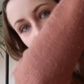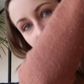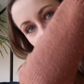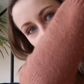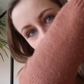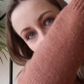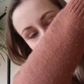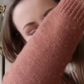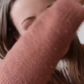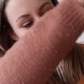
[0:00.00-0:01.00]
this is what it
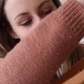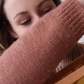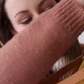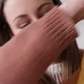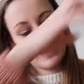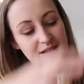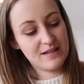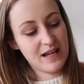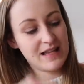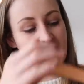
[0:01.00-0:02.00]
looks like in general. This is
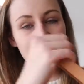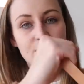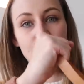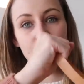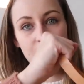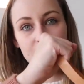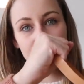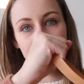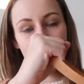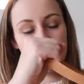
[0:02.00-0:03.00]
like the handle you use for
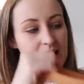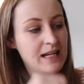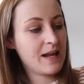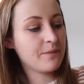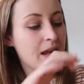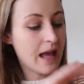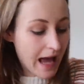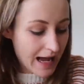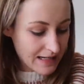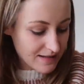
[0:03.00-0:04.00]
carrying it.
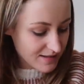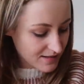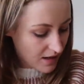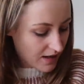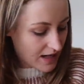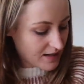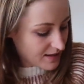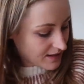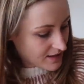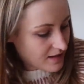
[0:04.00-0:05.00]
And inside, I
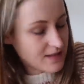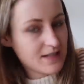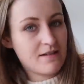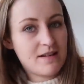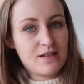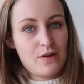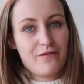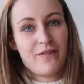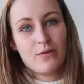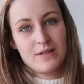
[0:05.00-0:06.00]
think the idea is you
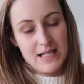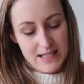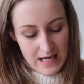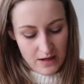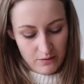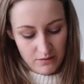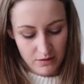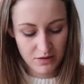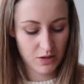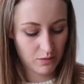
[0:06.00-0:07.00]
fold it down.
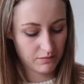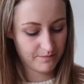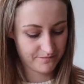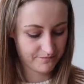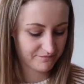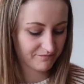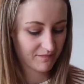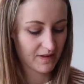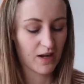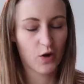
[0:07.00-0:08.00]
I'll do
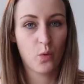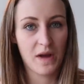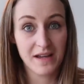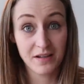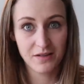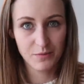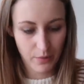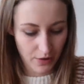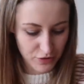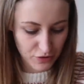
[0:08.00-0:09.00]
a quick
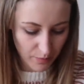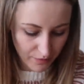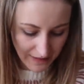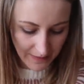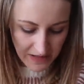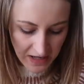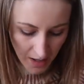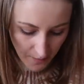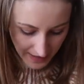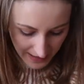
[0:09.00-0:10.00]
botch job of it.
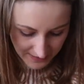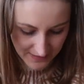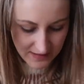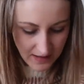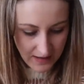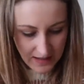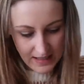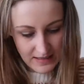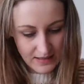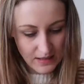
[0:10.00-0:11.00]
The
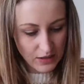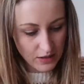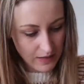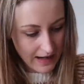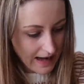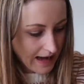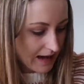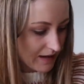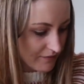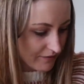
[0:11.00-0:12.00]
inside you
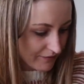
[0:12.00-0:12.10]
have,